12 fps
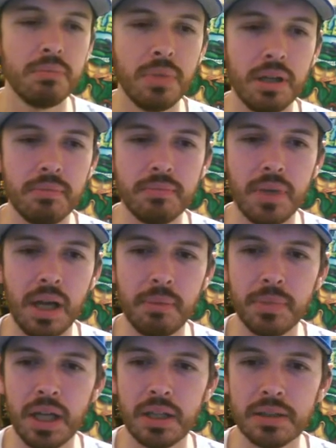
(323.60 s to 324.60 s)
But
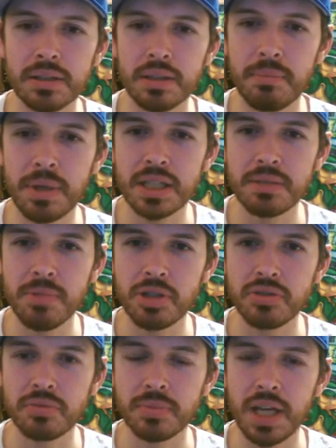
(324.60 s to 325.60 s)
I'm not the biggest
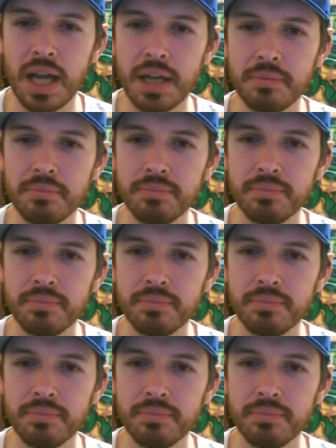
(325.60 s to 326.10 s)
mushroom guy.